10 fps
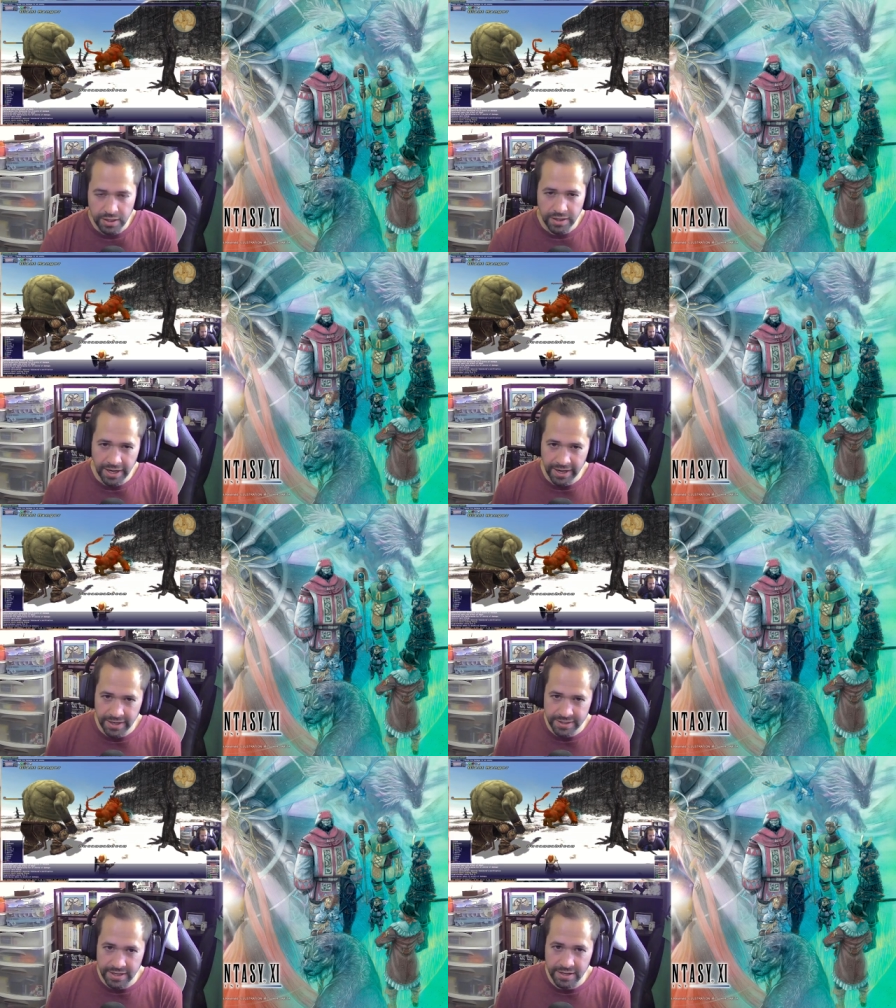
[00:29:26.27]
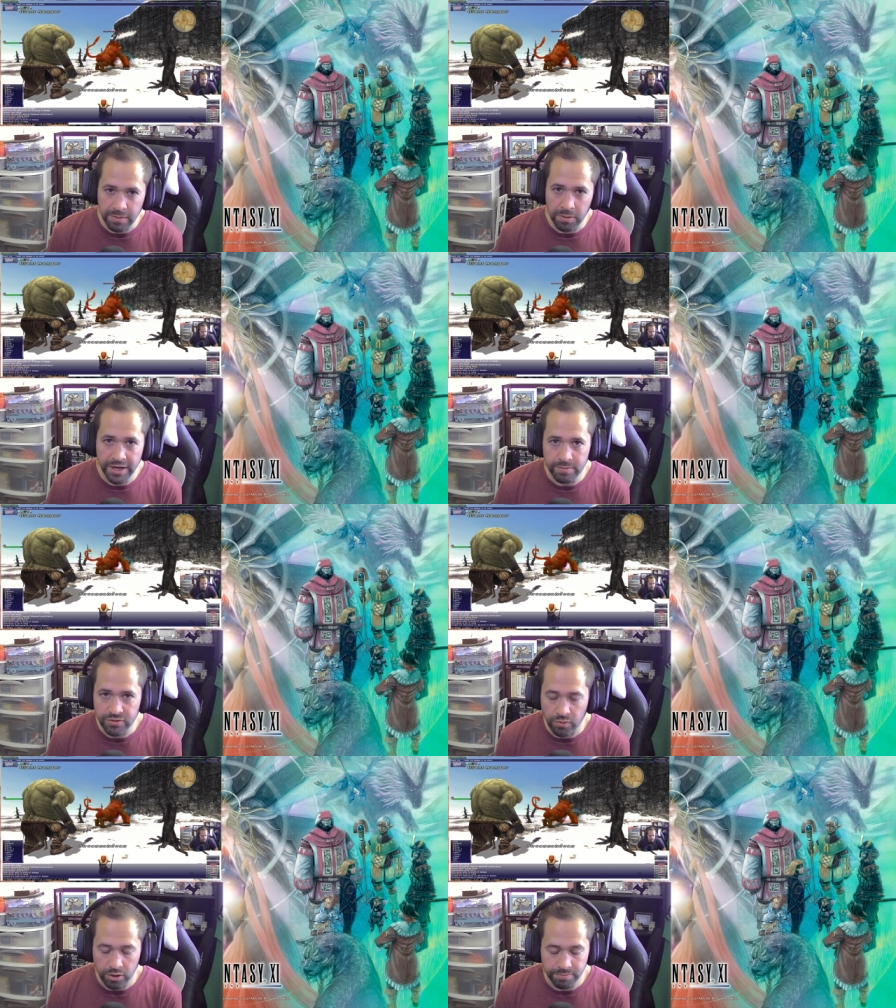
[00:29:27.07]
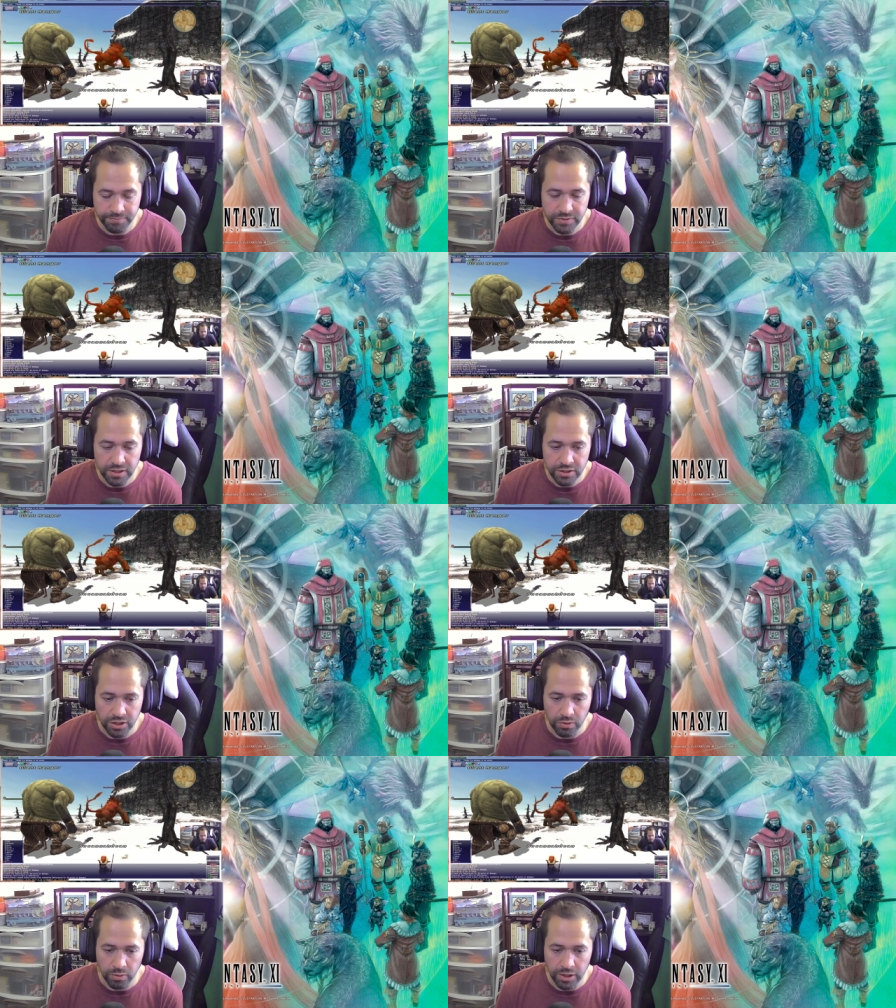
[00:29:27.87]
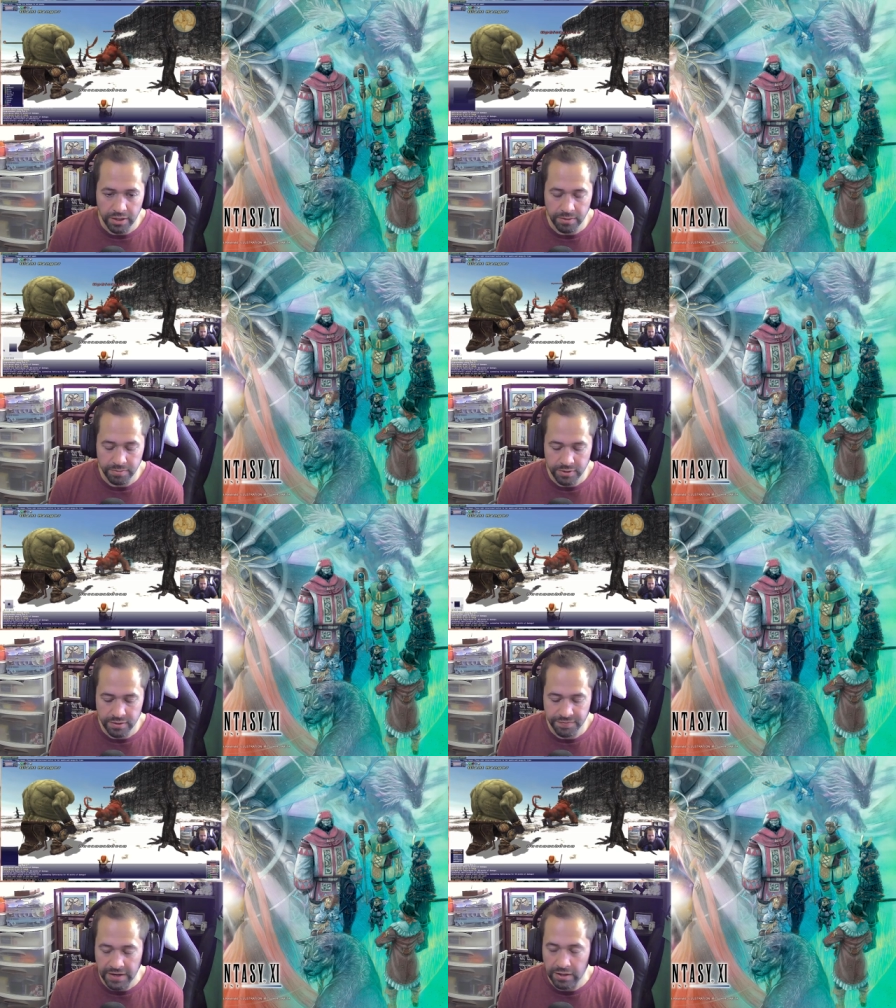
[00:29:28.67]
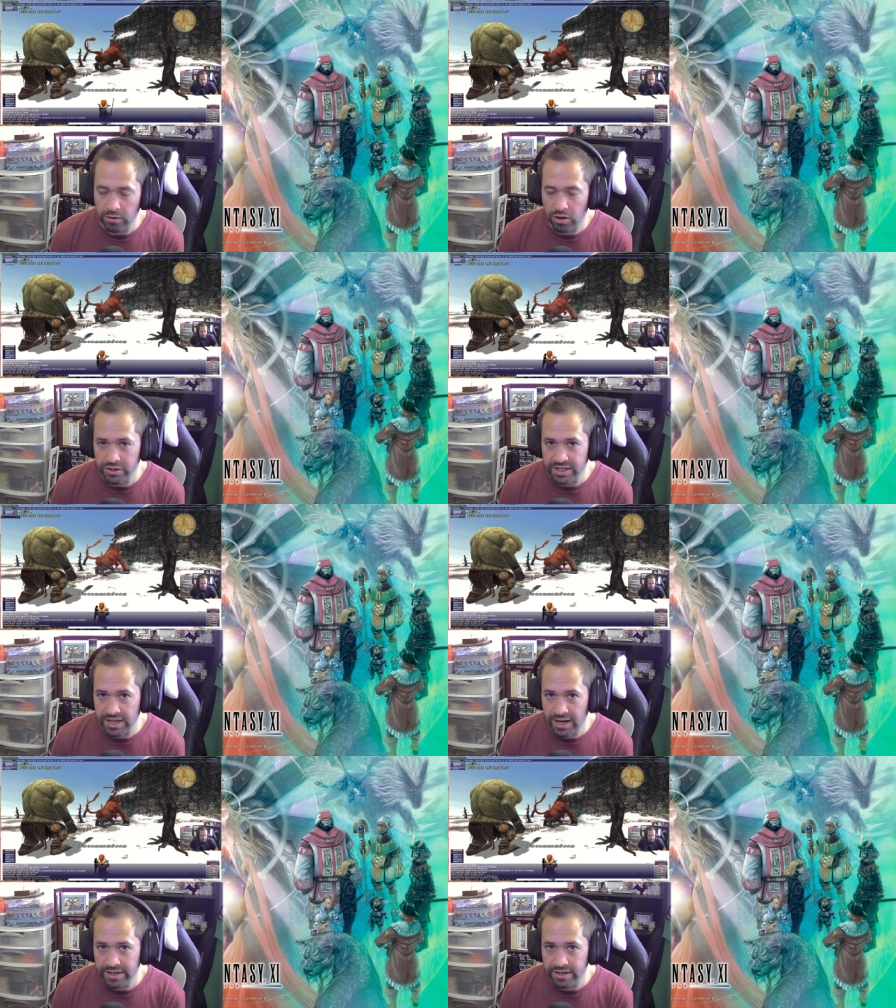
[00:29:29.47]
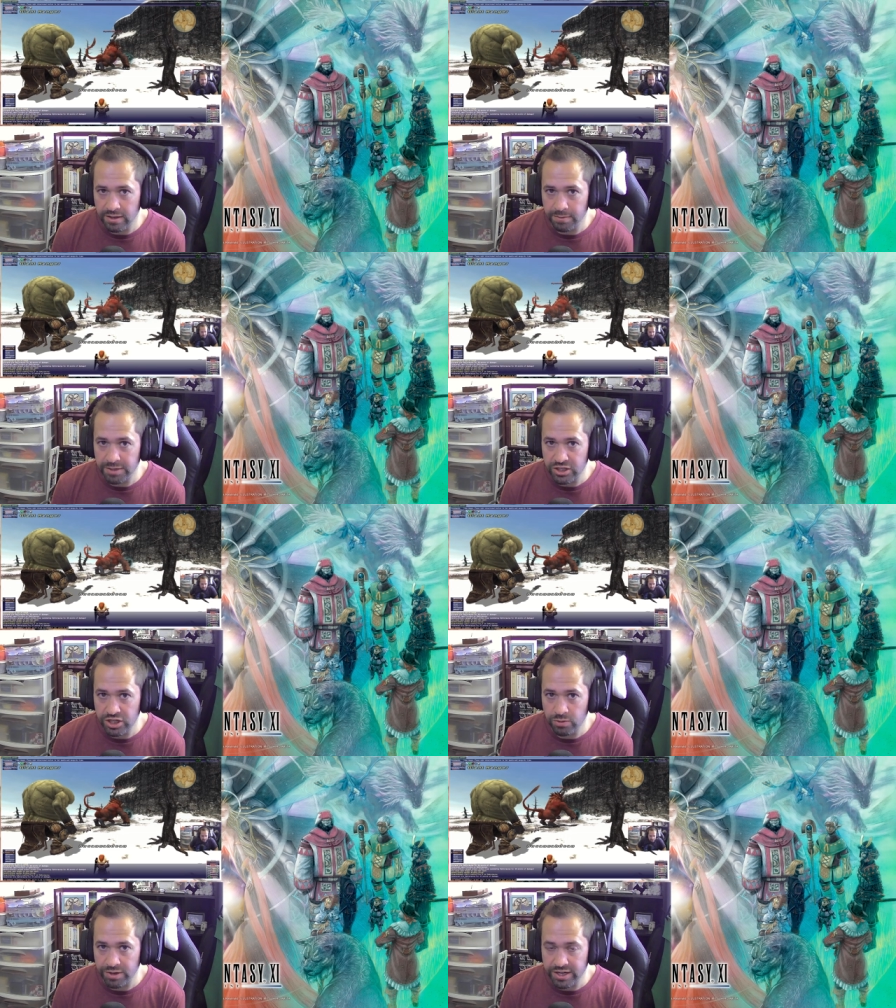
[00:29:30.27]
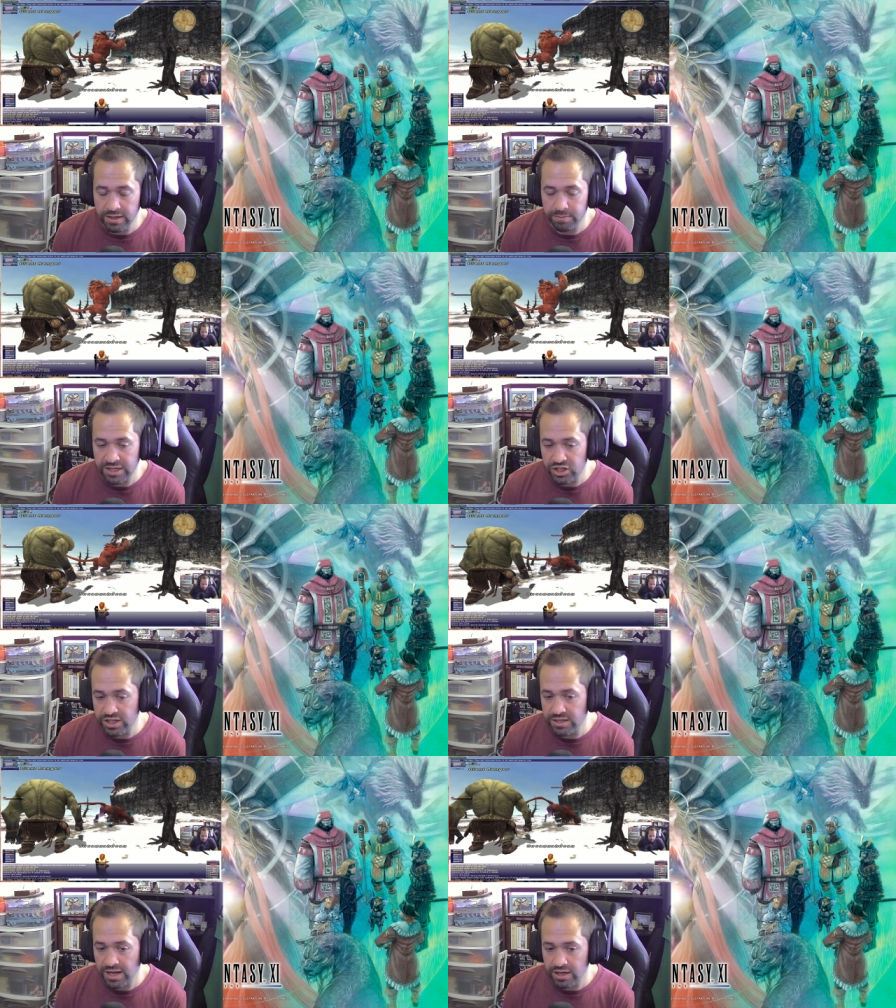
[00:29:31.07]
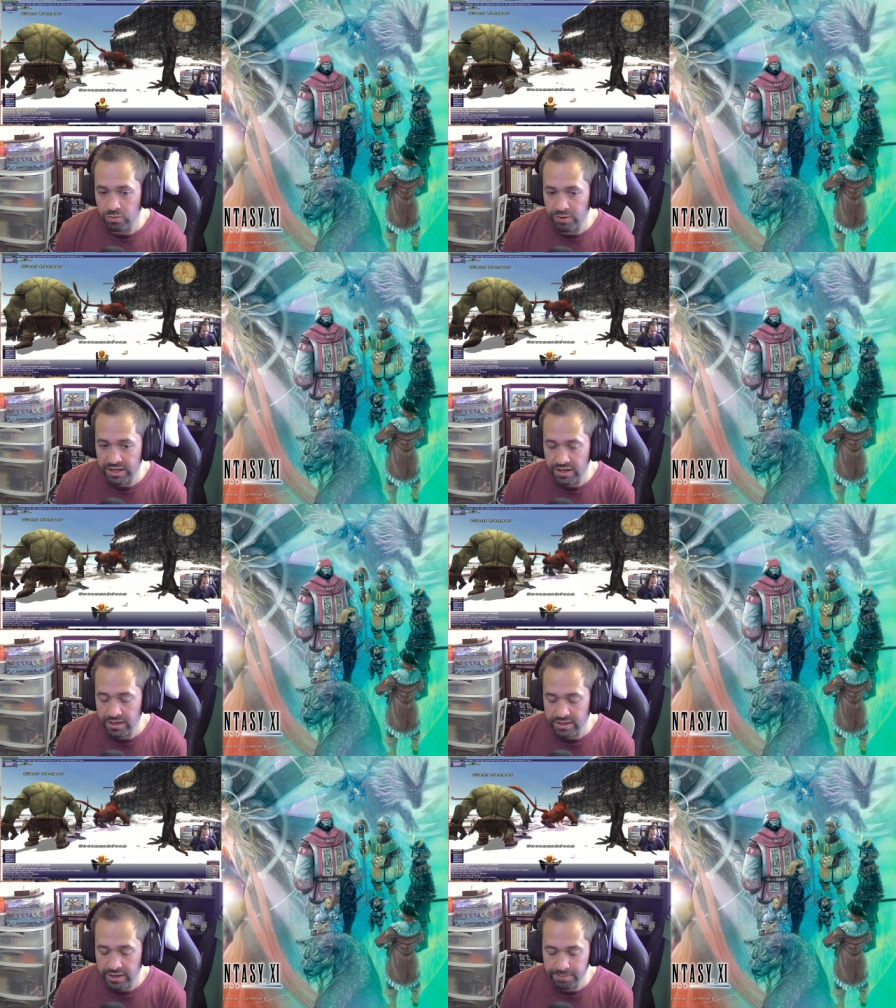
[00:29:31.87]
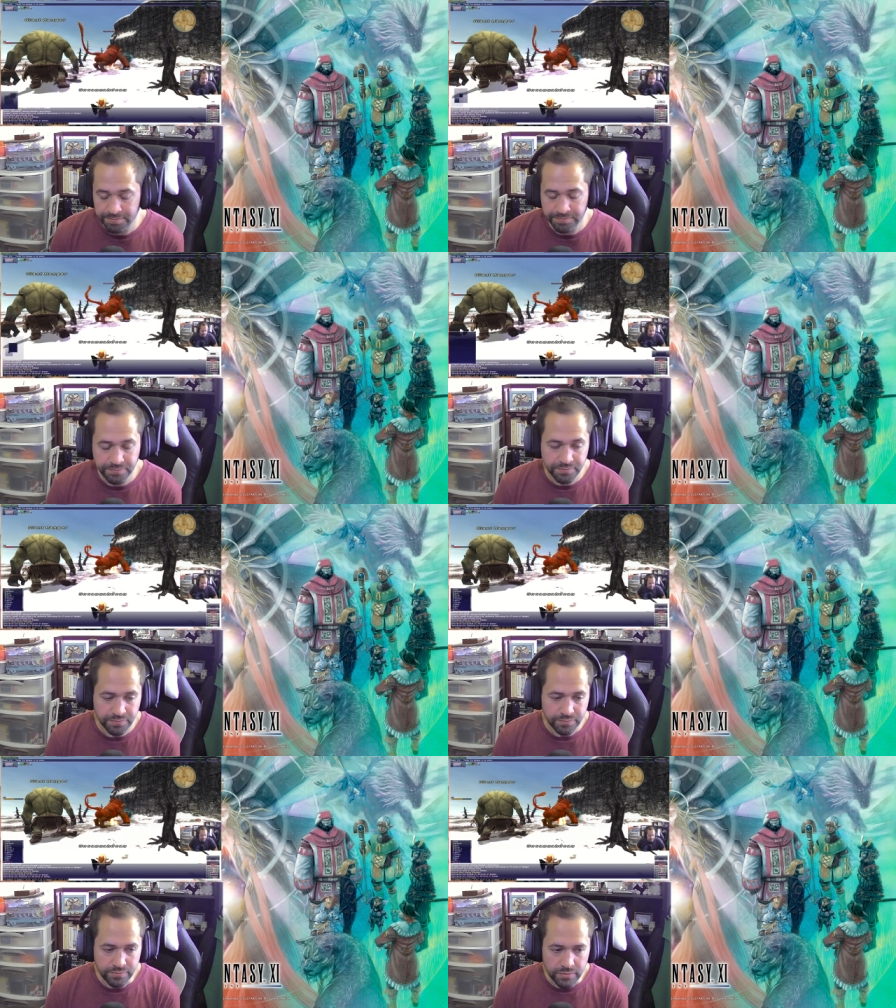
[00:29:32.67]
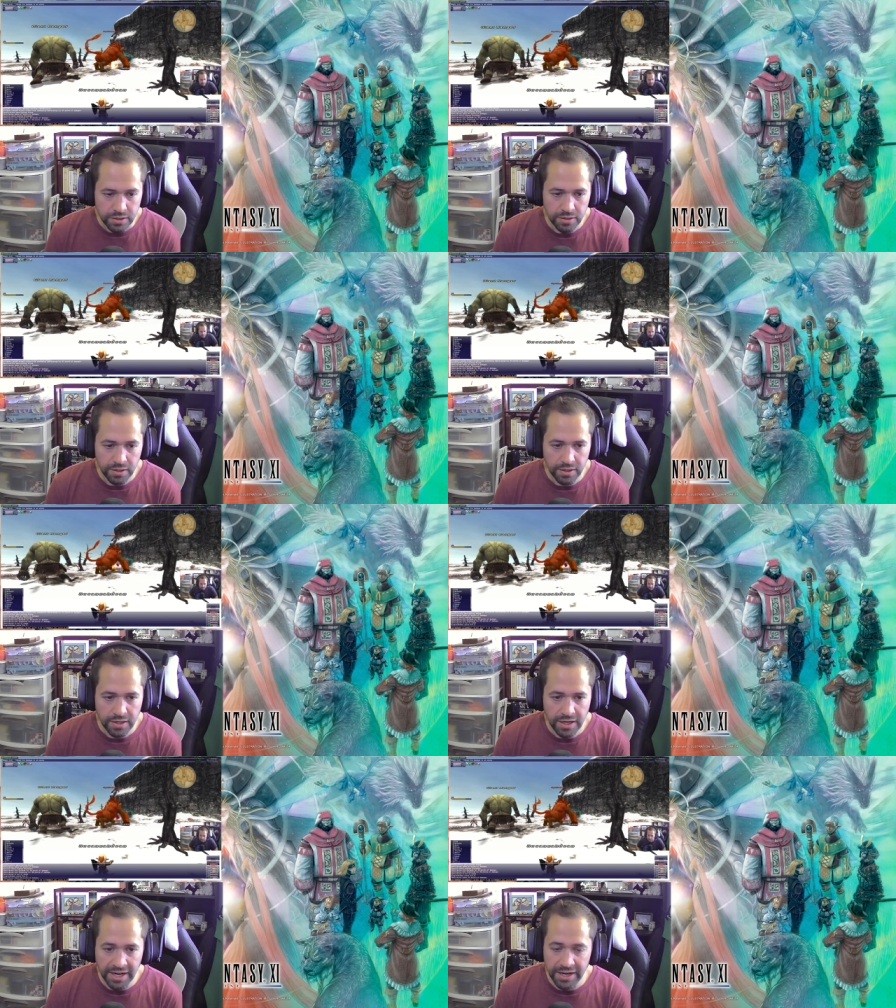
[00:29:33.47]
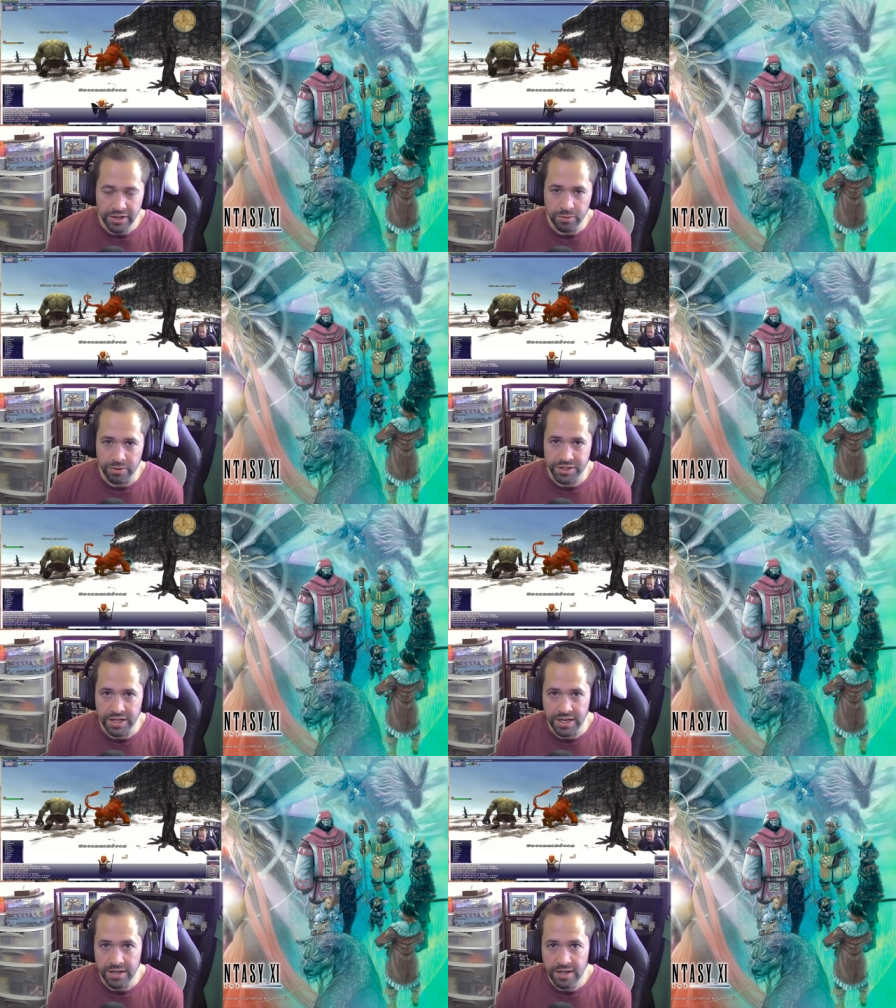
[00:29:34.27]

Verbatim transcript: and get a couple items for him. So follow along the guide in BG-Wiki, bg-wiki.com, and you will see